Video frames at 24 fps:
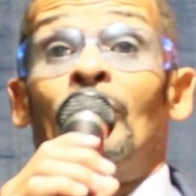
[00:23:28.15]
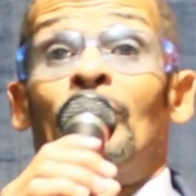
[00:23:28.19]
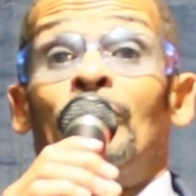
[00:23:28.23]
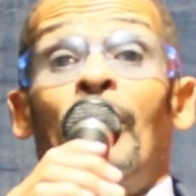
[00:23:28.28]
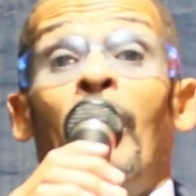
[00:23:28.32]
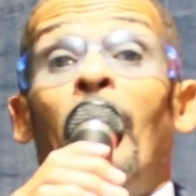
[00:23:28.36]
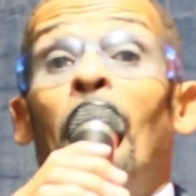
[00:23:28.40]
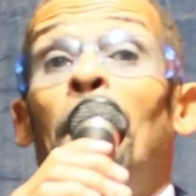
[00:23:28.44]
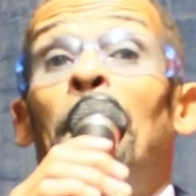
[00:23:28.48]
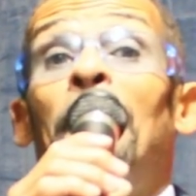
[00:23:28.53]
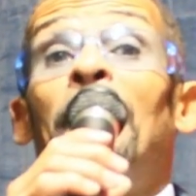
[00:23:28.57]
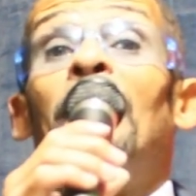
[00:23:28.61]

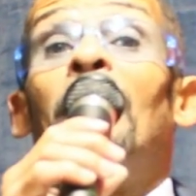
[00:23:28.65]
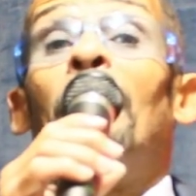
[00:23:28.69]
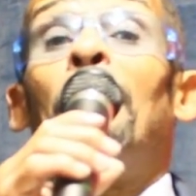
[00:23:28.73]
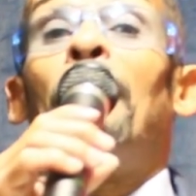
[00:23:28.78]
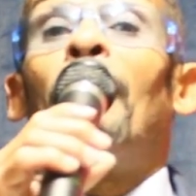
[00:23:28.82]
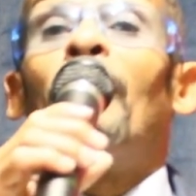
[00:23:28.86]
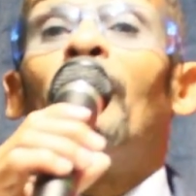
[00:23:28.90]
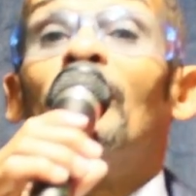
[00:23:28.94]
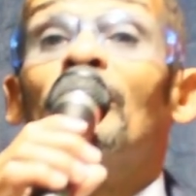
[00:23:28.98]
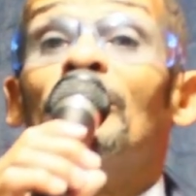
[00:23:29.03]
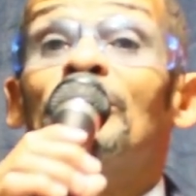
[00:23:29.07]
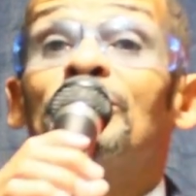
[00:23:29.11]
Don't be
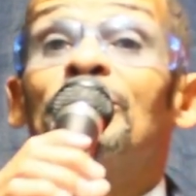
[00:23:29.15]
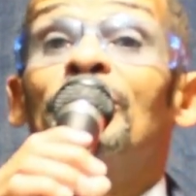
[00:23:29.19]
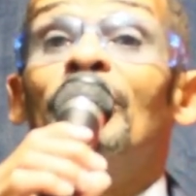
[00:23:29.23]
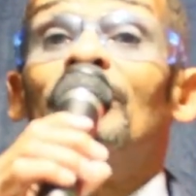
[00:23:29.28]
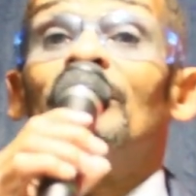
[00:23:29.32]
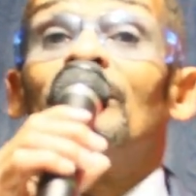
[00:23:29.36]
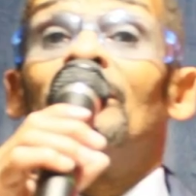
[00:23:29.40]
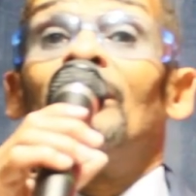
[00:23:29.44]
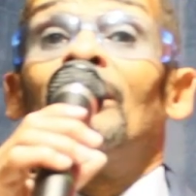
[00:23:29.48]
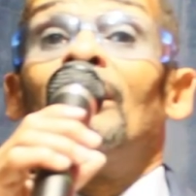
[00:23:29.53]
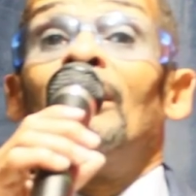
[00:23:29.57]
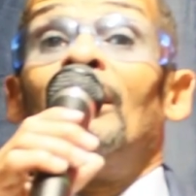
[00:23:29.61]
the
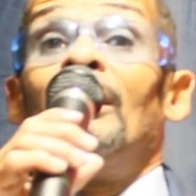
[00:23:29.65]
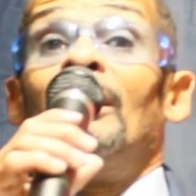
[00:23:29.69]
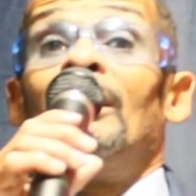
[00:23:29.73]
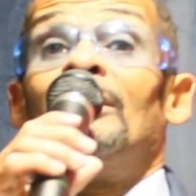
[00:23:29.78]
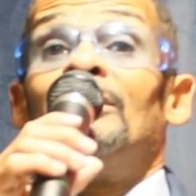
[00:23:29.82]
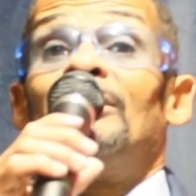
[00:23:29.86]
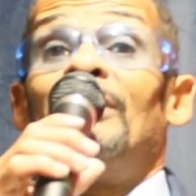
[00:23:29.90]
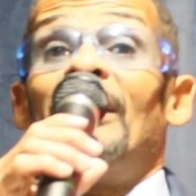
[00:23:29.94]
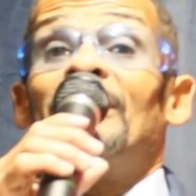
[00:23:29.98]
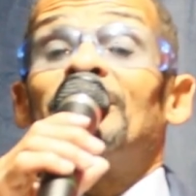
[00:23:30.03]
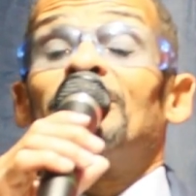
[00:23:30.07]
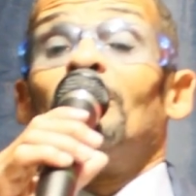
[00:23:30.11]
person
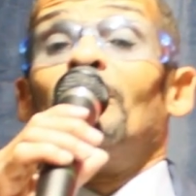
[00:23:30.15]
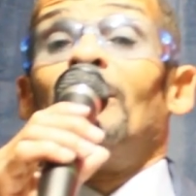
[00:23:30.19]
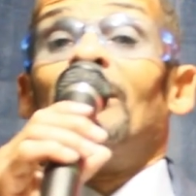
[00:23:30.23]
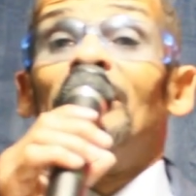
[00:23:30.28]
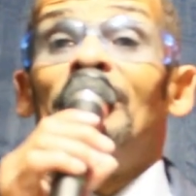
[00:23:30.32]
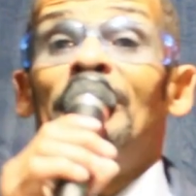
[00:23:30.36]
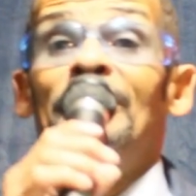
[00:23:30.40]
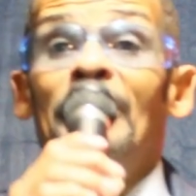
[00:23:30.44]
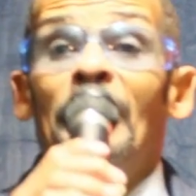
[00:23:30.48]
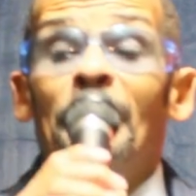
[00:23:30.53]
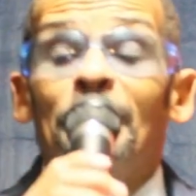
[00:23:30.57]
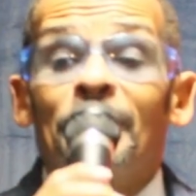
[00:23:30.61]
that's
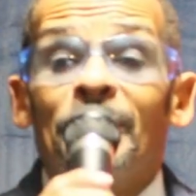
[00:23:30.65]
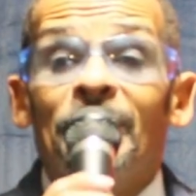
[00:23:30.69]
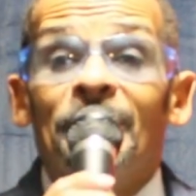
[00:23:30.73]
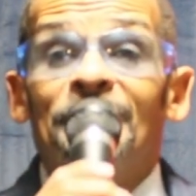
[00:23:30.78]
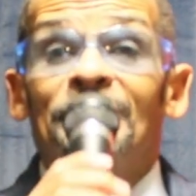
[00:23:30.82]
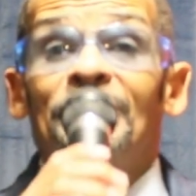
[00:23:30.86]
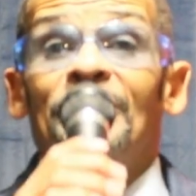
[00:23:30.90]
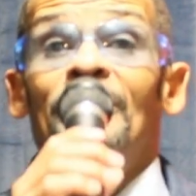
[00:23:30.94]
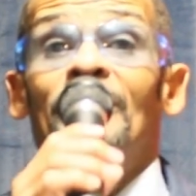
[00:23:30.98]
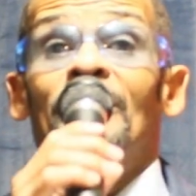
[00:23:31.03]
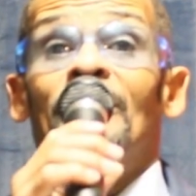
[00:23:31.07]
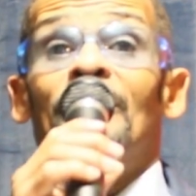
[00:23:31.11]

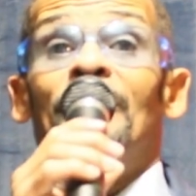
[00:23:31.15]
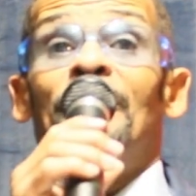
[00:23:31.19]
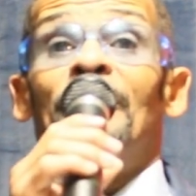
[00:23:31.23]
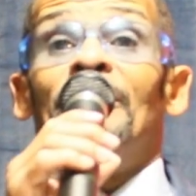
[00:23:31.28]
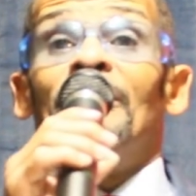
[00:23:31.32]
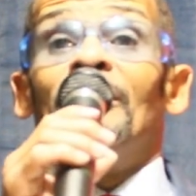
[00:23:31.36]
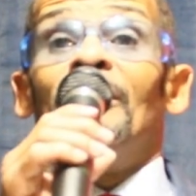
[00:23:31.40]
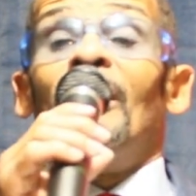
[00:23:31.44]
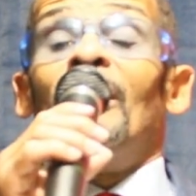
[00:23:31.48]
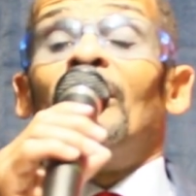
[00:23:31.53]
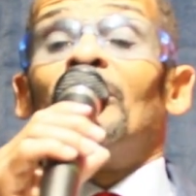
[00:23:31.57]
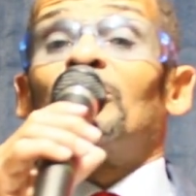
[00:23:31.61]
manipulative
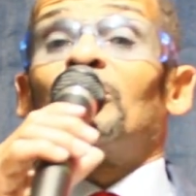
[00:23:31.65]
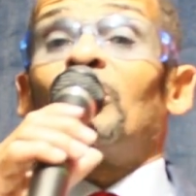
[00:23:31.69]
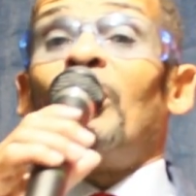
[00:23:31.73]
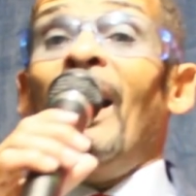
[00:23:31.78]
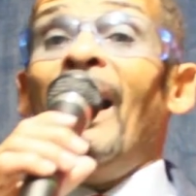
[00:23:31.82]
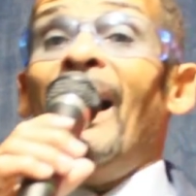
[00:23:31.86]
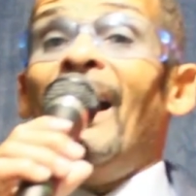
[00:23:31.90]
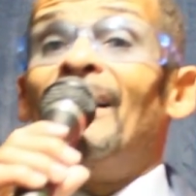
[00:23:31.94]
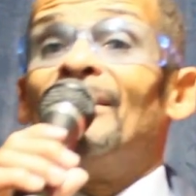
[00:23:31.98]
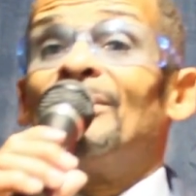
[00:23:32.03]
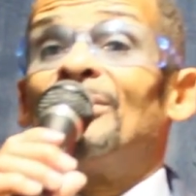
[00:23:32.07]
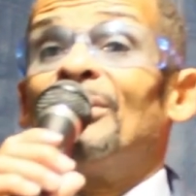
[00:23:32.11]
and
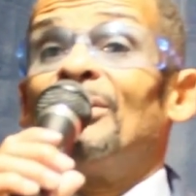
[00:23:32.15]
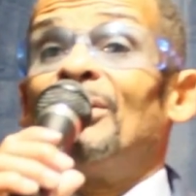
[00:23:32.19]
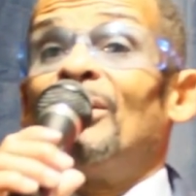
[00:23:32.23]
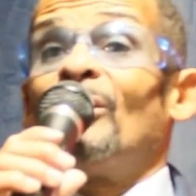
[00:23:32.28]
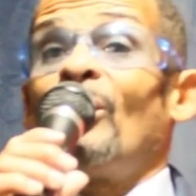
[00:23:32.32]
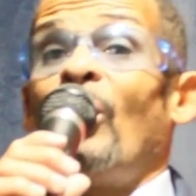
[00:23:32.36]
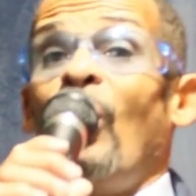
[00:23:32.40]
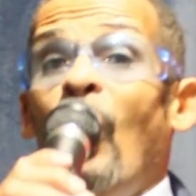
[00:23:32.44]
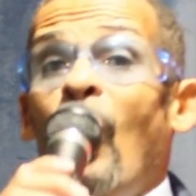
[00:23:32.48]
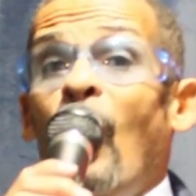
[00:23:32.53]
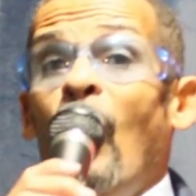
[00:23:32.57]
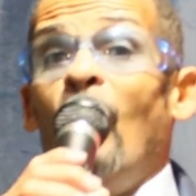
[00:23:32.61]
trying to
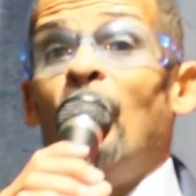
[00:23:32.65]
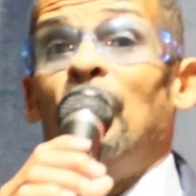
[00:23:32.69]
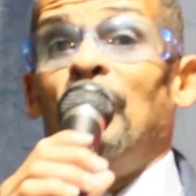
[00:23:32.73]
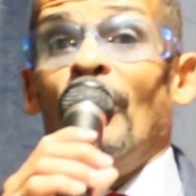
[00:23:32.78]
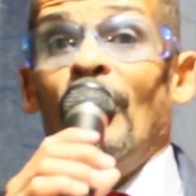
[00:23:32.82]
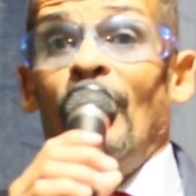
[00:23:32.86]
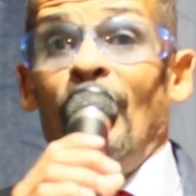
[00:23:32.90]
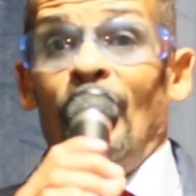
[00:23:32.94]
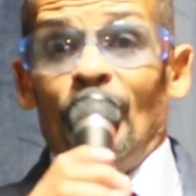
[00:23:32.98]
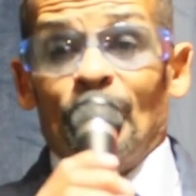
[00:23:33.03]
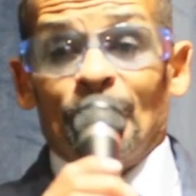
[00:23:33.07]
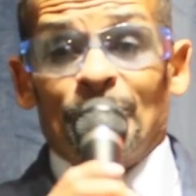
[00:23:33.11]
get over
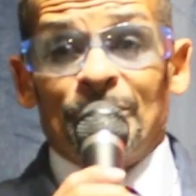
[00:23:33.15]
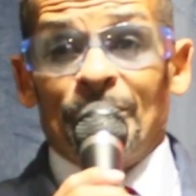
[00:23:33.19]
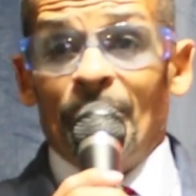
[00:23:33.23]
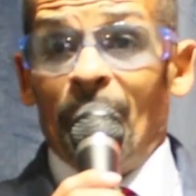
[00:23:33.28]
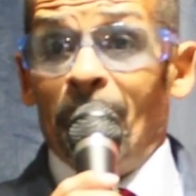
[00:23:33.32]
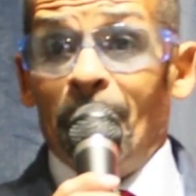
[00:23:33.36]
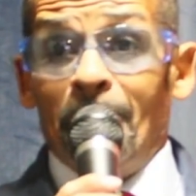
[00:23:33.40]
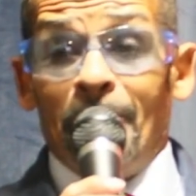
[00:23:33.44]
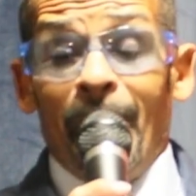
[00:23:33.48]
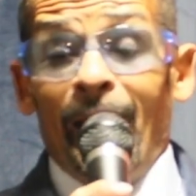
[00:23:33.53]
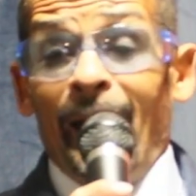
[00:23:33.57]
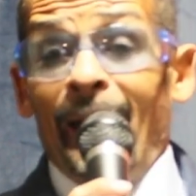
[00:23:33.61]
on
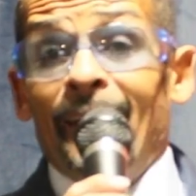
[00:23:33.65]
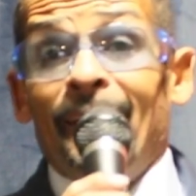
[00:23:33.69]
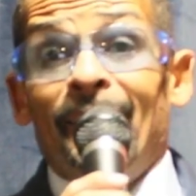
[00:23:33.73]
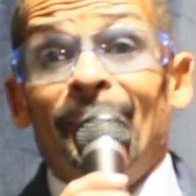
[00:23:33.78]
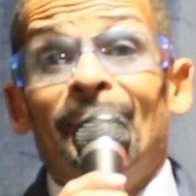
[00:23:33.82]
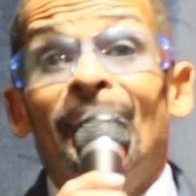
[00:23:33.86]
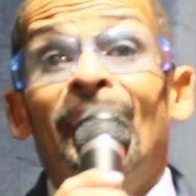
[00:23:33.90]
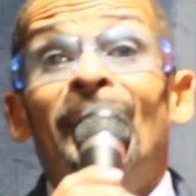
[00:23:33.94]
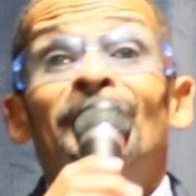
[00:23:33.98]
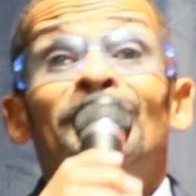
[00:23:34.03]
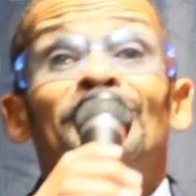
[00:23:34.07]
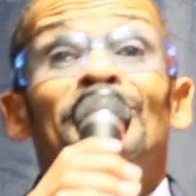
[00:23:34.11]

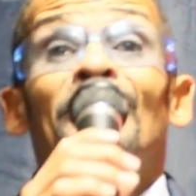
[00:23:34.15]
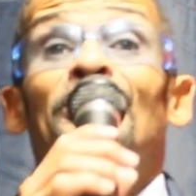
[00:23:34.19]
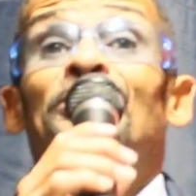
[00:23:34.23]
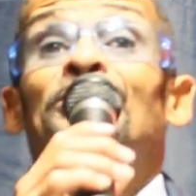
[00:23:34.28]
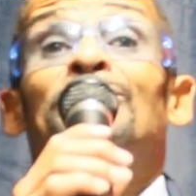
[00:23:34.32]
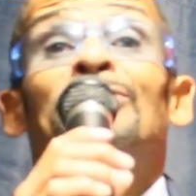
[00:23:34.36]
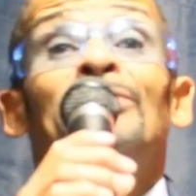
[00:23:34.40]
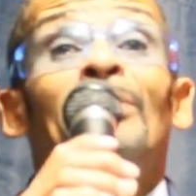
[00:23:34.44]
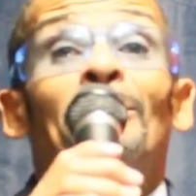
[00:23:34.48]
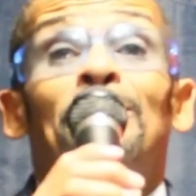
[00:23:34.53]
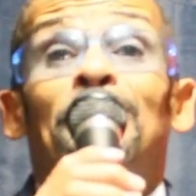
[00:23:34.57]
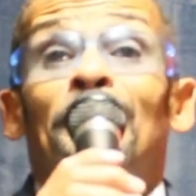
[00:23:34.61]
somebody.
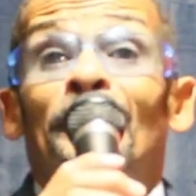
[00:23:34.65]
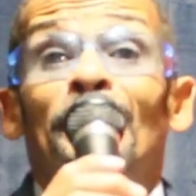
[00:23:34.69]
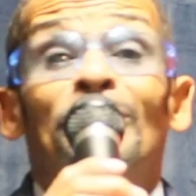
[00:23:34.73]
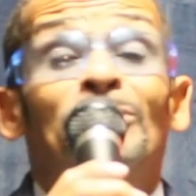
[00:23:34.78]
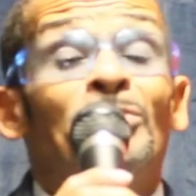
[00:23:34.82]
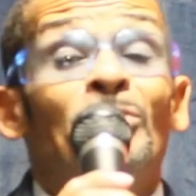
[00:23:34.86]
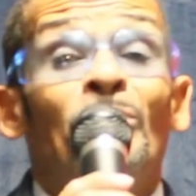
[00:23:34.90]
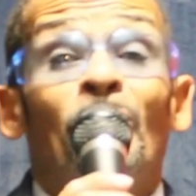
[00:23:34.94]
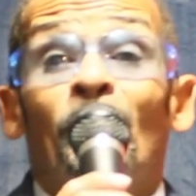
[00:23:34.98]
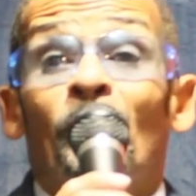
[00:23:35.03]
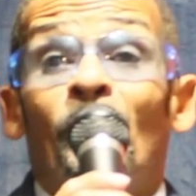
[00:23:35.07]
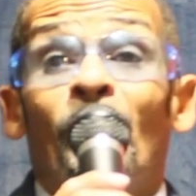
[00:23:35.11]
Just simply
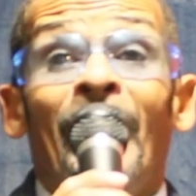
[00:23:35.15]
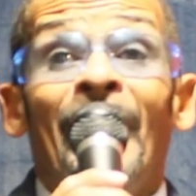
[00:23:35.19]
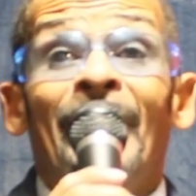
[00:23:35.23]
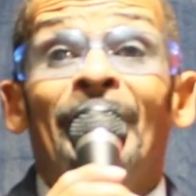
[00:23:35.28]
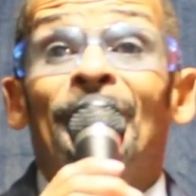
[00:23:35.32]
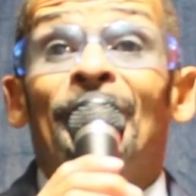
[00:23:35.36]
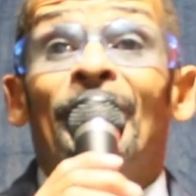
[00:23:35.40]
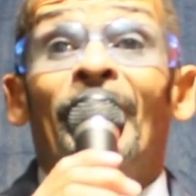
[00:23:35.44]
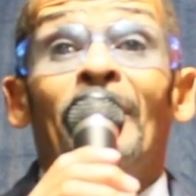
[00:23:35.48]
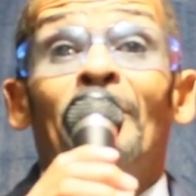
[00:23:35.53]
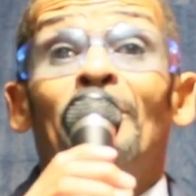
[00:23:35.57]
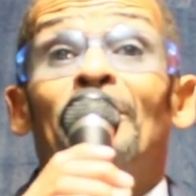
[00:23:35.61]
do the
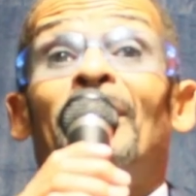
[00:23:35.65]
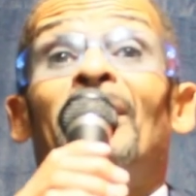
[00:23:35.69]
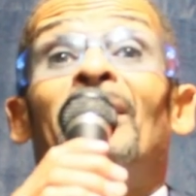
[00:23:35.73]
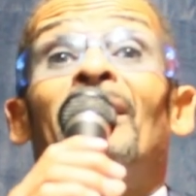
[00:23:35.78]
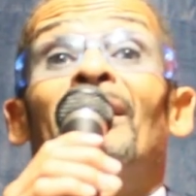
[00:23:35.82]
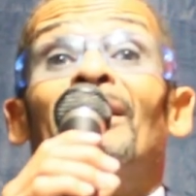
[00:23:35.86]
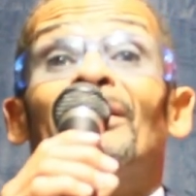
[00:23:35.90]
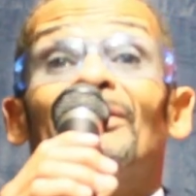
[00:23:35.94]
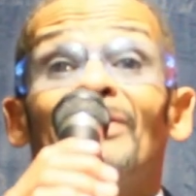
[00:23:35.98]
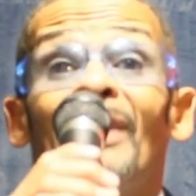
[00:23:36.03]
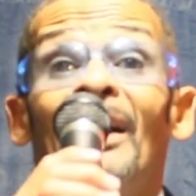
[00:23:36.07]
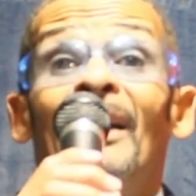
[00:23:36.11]
right thing
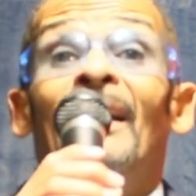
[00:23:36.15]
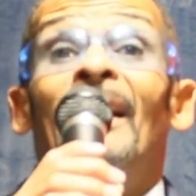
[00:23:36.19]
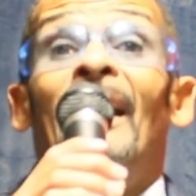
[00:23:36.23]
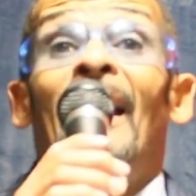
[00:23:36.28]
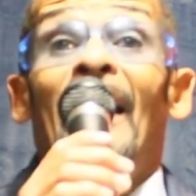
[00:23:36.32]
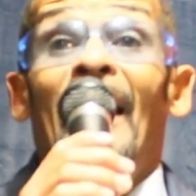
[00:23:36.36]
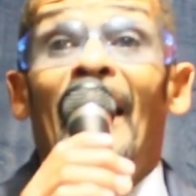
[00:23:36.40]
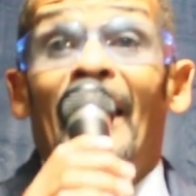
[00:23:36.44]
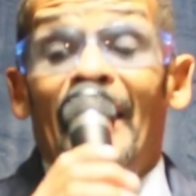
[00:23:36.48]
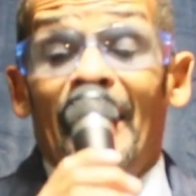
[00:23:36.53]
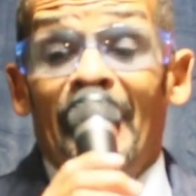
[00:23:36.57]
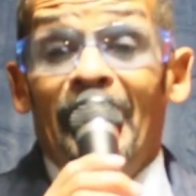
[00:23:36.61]
because
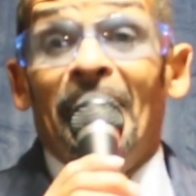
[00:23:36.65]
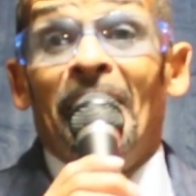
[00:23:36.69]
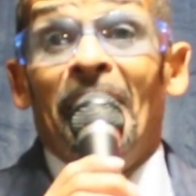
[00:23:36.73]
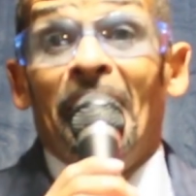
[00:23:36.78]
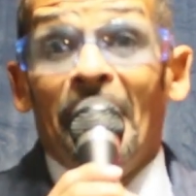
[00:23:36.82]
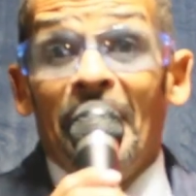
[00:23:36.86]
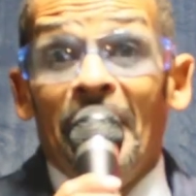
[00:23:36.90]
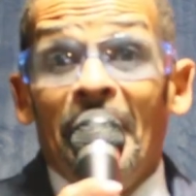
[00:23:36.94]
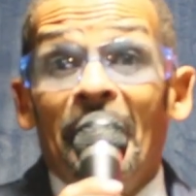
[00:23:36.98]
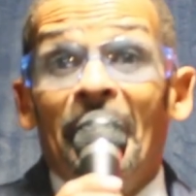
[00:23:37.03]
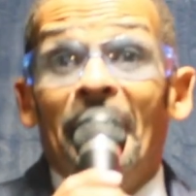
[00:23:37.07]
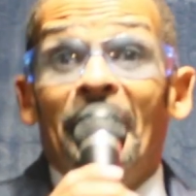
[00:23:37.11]
and in
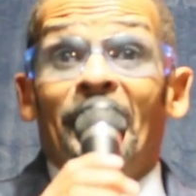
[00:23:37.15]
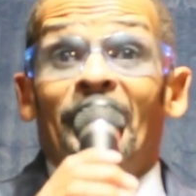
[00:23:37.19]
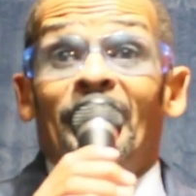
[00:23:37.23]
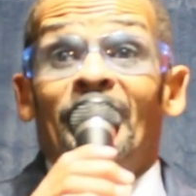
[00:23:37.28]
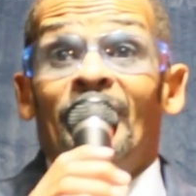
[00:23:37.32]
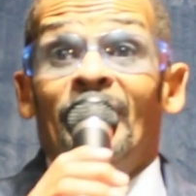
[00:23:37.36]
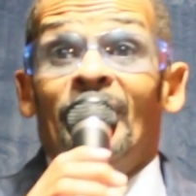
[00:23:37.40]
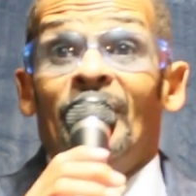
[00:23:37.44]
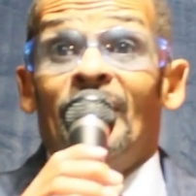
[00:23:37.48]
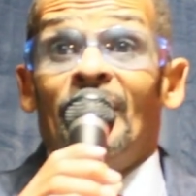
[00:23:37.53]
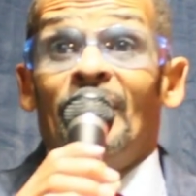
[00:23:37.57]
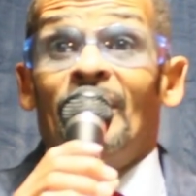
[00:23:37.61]
the end,